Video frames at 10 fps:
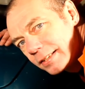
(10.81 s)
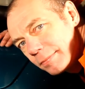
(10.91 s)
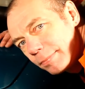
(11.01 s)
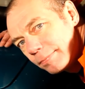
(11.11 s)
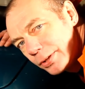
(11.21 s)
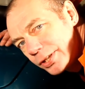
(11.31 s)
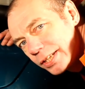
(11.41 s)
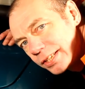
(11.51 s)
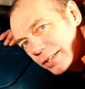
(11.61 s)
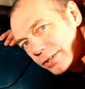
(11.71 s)
the
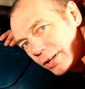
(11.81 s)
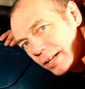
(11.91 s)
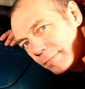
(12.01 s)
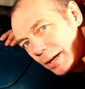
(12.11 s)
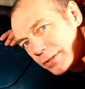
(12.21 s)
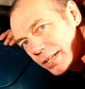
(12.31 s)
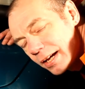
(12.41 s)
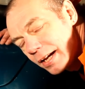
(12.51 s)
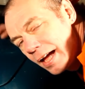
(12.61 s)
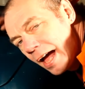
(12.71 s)
bushings in the drive
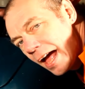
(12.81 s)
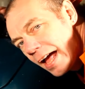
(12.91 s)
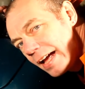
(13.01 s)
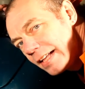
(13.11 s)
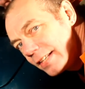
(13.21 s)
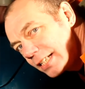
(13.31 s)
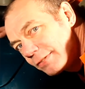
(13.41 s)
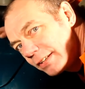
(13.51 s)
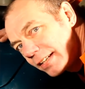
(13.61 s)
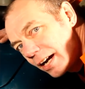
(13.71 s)
motor. In this
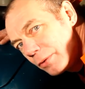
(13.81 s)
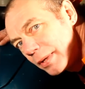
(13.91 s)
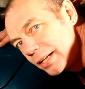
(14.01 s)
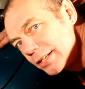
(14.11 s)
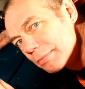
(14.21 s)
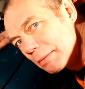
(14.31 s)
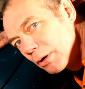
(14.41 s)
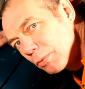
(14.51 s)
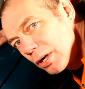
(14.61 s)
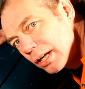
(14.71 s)
video we're going to do a bit more
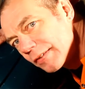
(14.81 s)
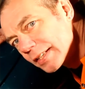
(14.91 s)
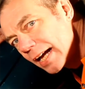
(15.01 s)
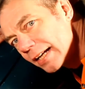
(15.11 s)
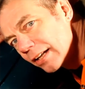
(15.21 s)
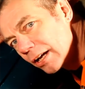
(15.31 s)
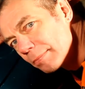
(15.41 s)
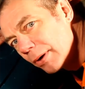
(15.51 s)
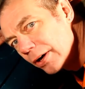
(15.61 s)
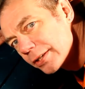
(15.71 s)
work on this headlight
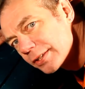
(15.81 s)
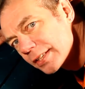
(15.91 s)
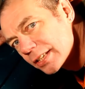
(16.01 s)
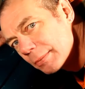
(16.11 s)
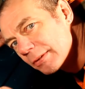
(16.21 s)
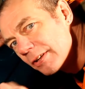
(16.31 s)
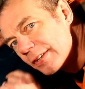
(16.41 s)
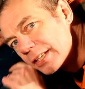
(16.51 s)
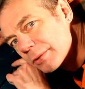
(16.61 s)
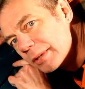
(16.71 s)
pod because there's a couple of other
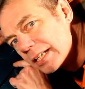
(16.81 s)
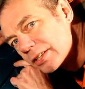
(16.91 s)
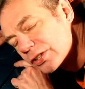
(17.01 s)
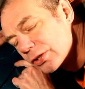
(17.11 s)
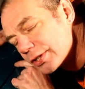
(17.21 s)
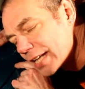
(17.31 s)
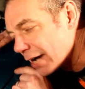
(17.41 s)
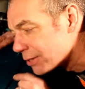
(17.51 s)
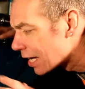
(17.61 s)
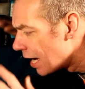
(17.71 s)
things that we need to sort
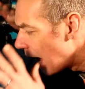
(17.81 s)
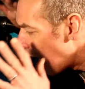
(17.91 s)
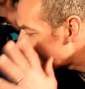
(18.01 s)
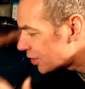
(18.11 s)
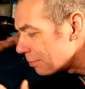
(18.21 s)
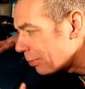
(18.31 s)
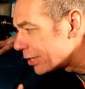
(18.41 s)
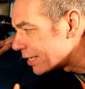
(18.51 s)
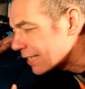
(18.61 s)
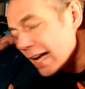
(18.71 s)
out. At some
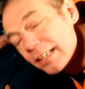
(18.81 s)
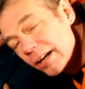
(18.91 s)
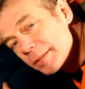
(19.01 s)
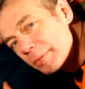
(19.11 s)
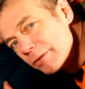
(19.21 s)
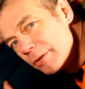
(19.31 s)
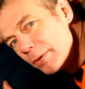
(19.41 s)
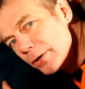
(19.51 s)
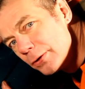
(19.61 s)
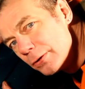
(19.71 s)
point this headlight has been
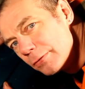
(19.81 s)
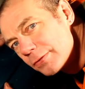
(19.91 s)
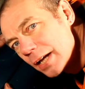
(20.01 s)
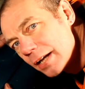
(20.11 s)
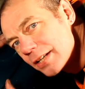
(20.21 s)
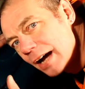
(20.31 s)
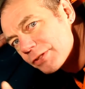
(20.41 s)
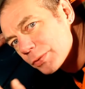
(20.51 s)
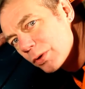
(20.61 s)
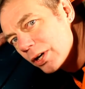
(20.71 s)
removed to have
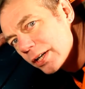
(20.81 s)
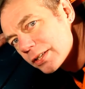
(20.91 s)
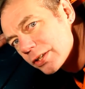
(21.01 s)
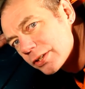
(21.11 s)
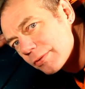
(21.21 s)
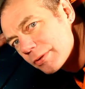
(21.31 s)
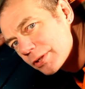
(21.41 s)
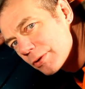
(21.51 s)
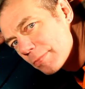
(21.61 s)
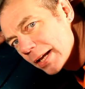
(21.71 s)
some work done
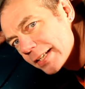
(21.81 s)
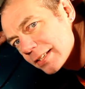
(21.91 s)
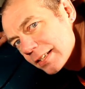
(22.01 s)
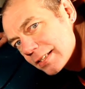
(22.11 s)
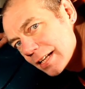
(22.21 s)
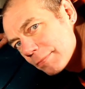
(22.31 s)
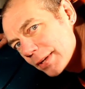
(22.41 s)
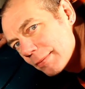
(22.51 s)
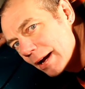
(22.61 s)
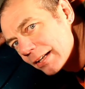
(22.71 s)
to replace the dip
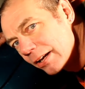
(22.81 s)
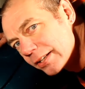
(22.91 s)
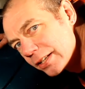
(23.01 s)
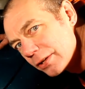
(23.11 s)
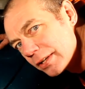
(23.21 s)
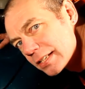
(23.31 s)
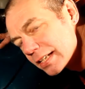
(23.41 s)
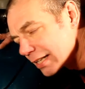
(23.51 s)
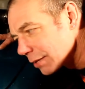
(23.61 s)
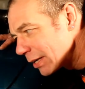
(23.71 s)
beam headlight unit in
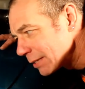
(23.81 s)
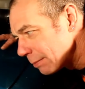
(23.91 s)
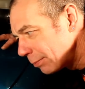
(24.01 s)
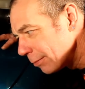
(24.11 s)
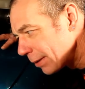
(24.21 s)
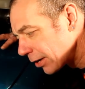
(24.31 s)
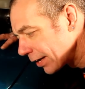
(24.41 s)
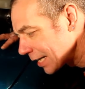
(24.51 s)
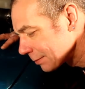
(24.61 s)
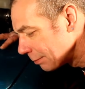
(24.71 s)
it, and when it's been put back on, it
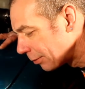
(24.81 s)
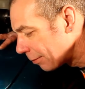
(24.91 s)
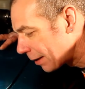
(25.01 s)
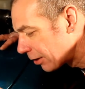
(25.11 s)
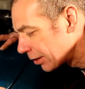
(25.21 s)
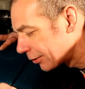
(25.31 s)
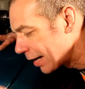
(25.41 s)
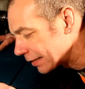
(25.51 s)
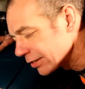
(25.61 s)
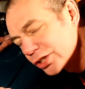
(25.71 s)
hasn't been put back on
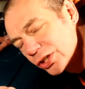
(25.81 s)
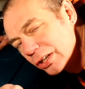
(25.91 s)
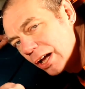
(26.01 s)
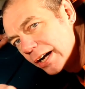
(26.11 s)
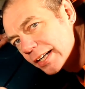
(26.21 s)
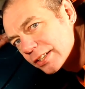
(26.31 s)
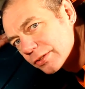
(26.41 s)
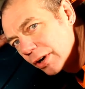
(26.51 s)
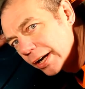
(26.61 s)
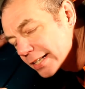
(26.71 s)
correctly. The shut line isn't
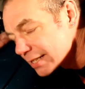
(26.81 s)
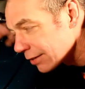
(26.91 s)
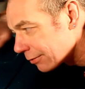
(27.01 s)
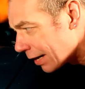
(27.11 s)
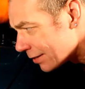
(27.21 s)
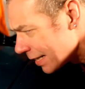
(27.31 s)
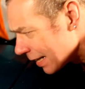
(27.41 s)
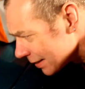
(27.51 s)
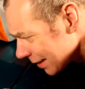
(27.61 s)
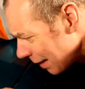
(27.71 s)
right round
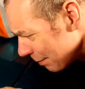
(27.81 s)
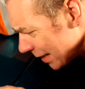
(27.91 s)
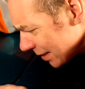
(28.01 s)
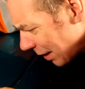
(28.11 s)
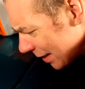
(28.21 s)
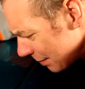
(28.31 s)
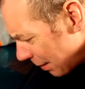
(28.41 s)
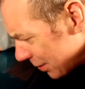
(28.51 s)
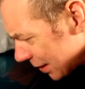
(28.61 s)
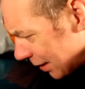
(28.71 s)
here, so that means that as
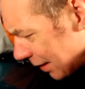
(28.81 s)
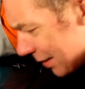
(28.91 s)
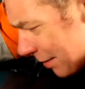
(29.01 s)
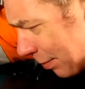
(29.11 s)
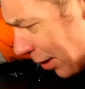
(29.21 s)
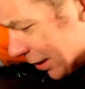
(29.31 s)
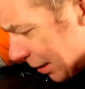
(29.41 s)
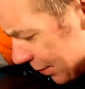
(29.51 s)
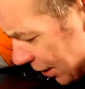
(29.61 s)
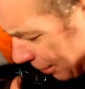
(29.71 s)
the pod
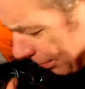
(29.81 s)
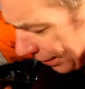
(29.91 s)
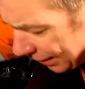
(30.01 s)
comes up,